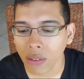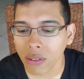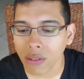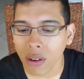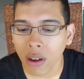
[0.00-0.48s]
The
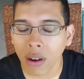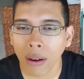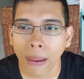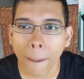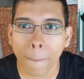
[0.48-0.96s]

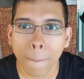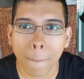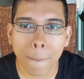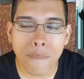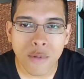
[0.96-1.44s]
song
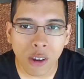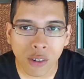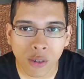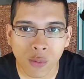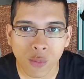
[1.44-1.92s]

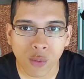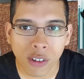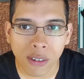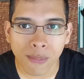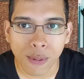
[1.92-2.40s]
doesn't
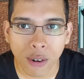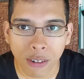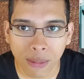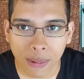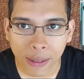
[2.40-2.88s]
really
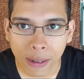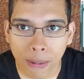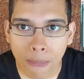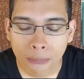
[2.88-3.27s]
impress me though.